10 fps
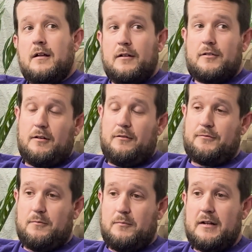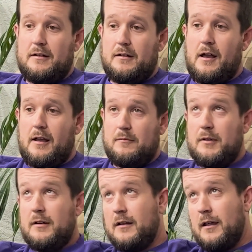And so for me to not
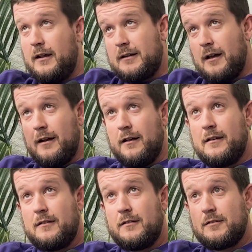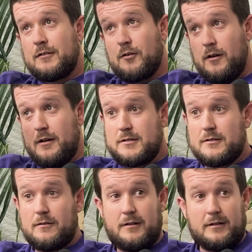been like kind of
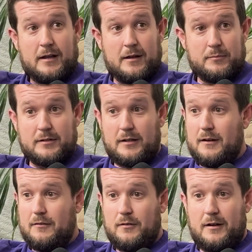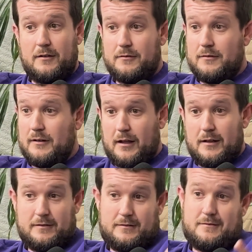crushed or decapitated or whatever,
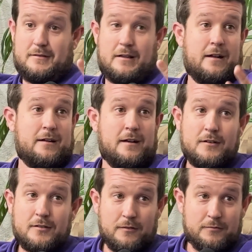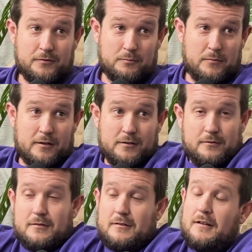that in itself was a miracle.
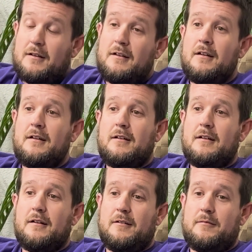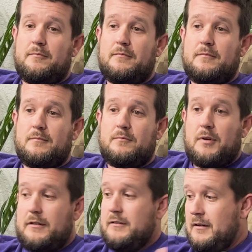Mm-hmm.
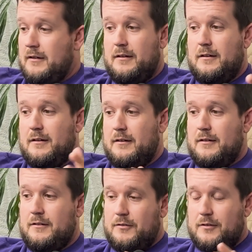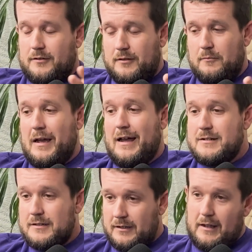But you just
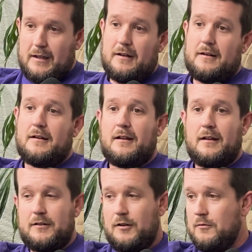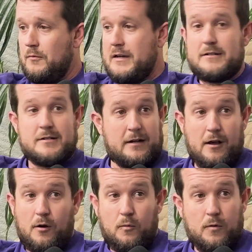imagine that you're reaching
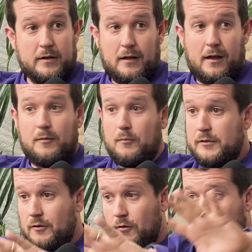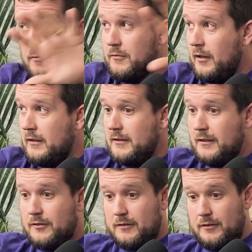out one time with your arms like
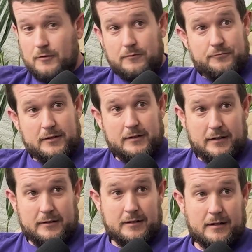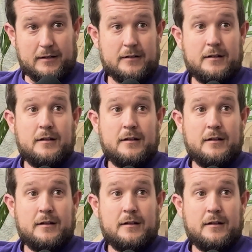this and you don't feel anything.